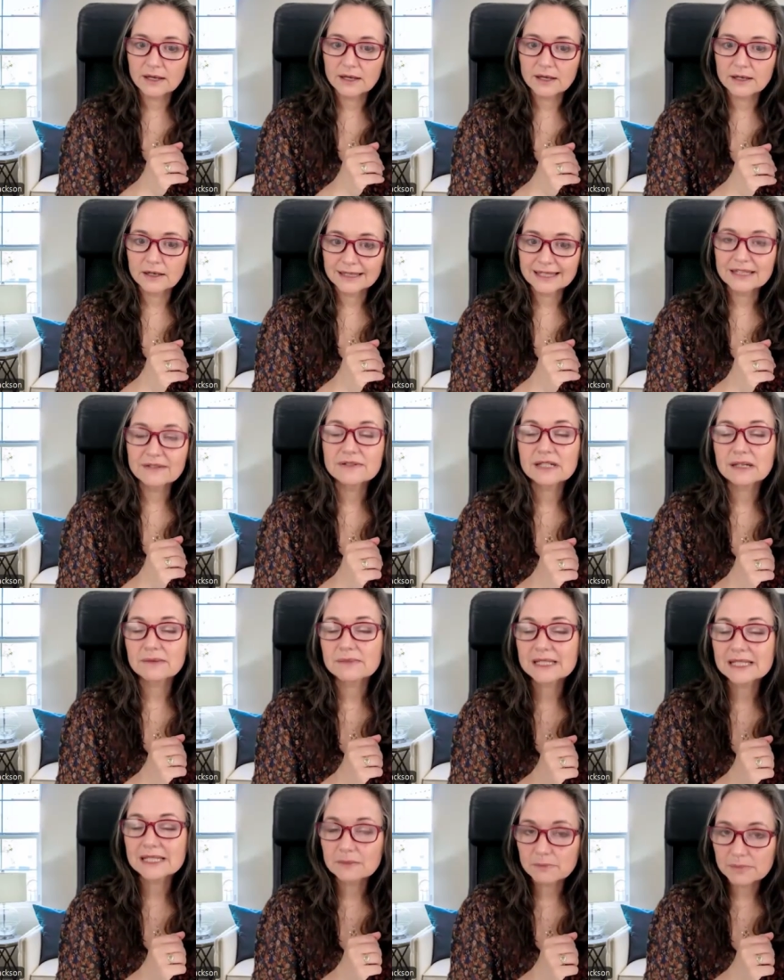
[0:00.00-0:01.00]
give some
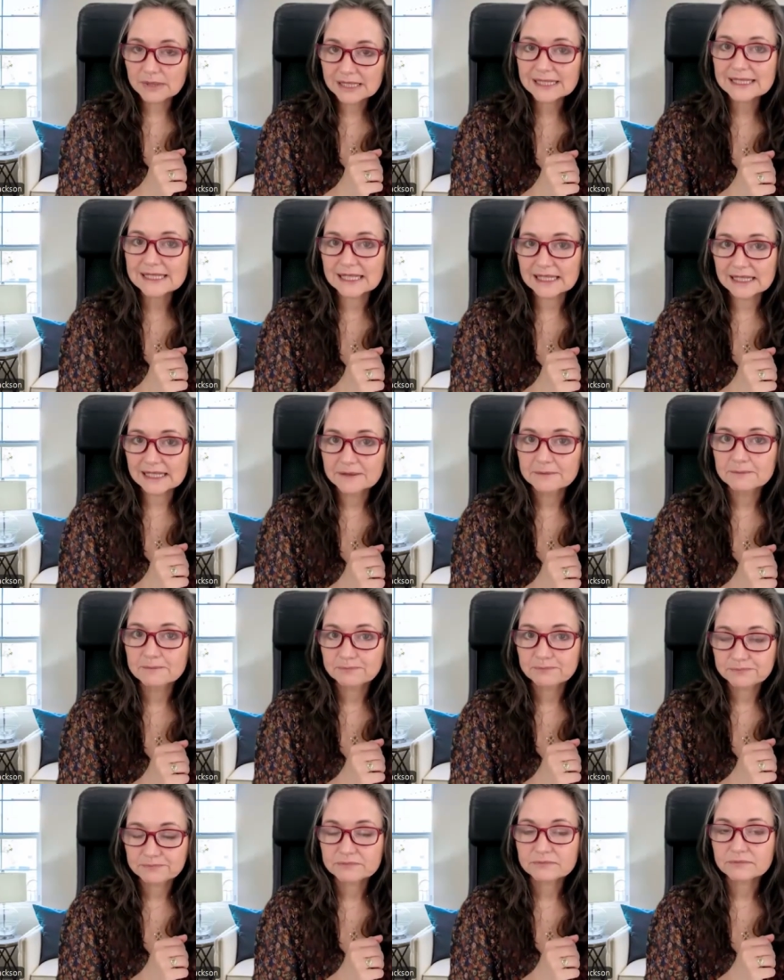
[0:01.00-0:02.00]
stability
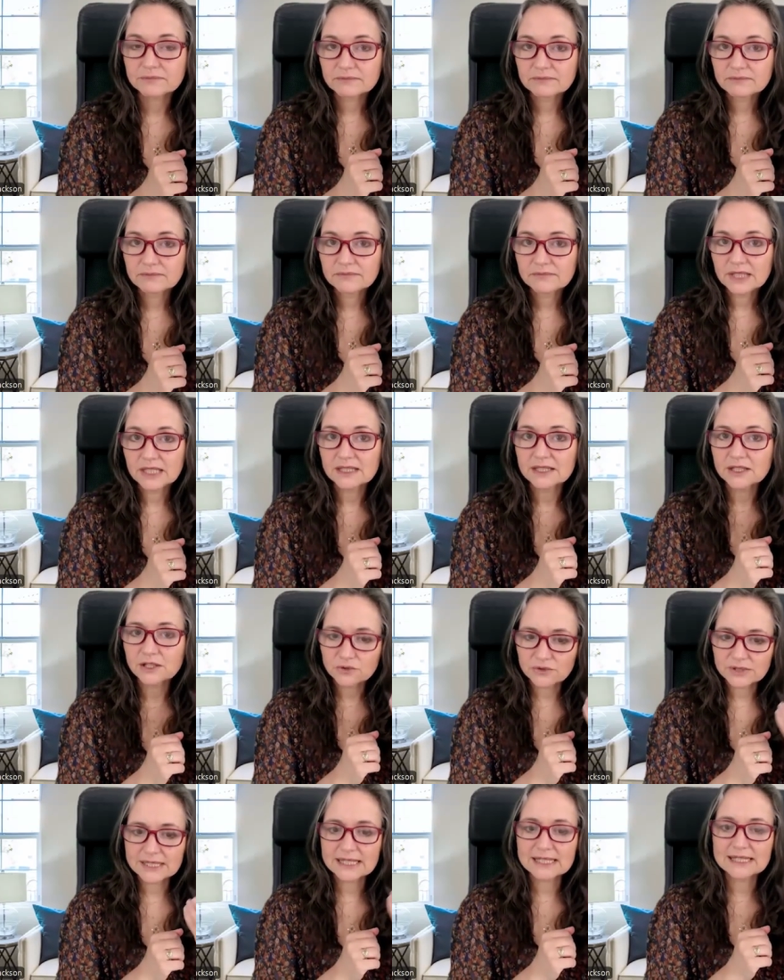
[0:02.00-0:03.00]
to
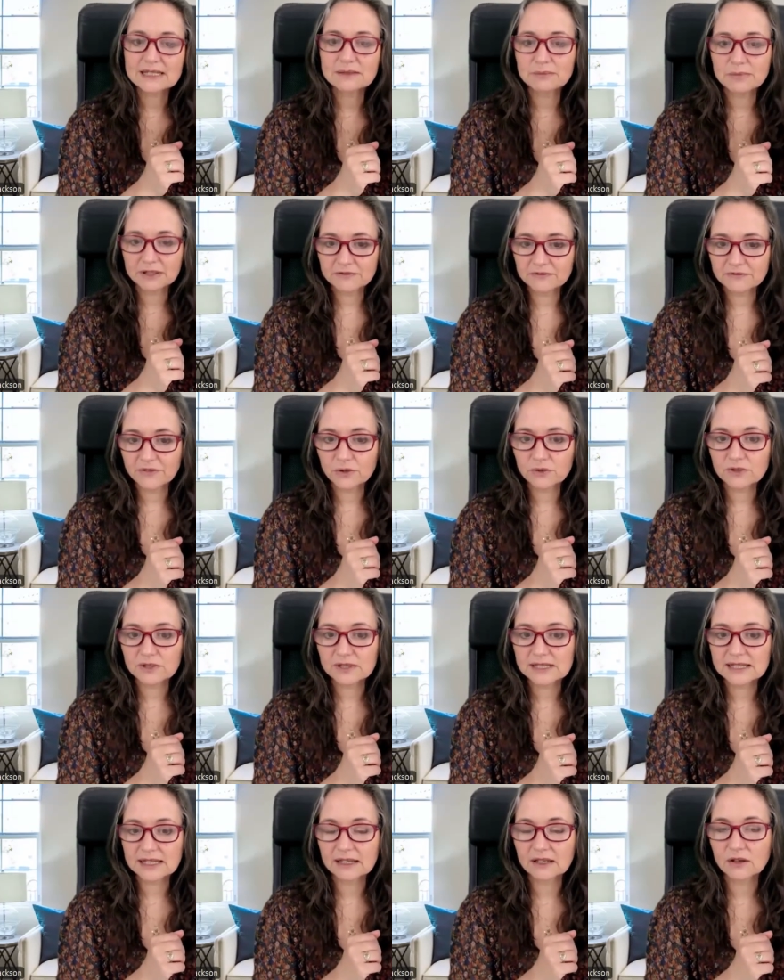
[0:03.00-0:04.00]
your system by
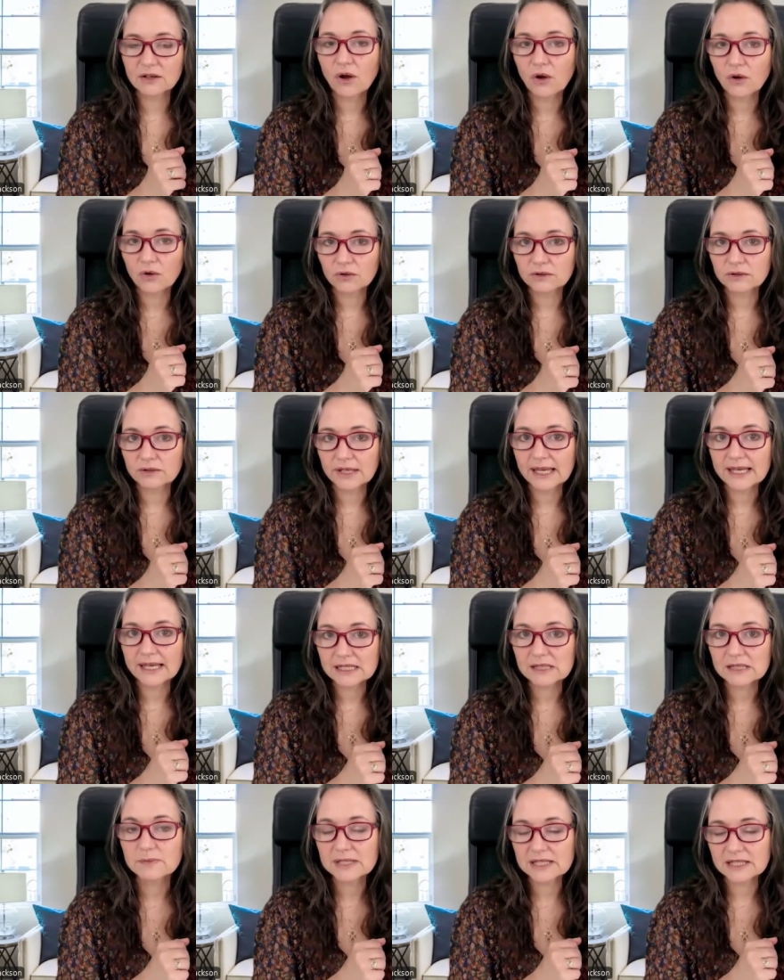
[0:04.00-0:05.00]
focusing on a
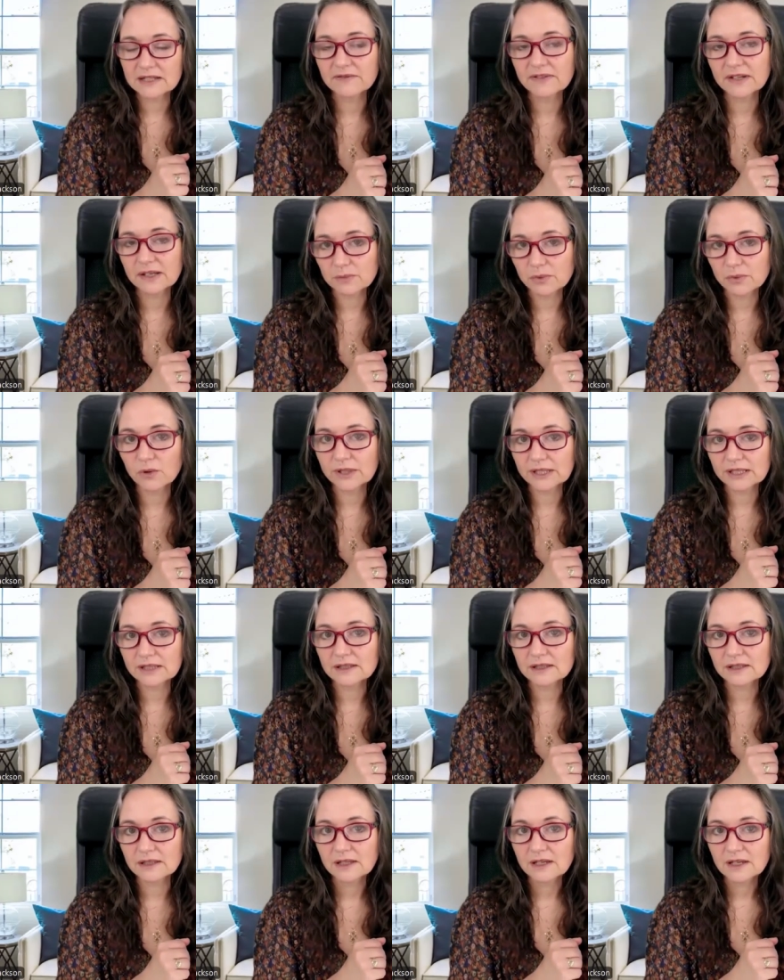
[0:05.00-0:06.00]
specific
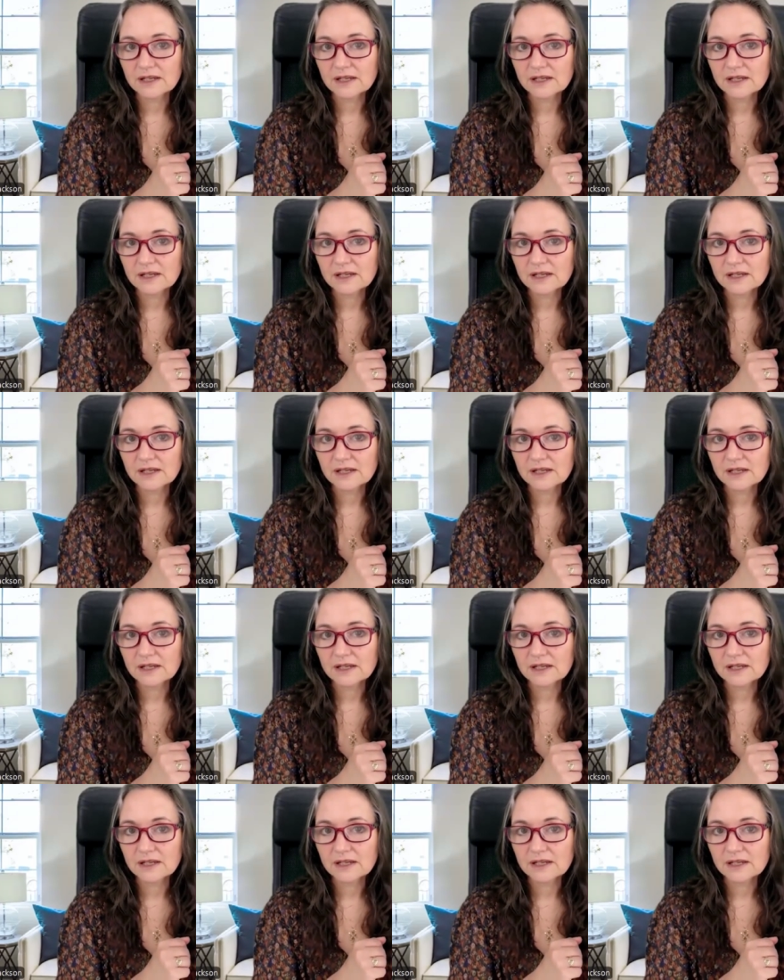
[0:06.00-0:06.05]
point.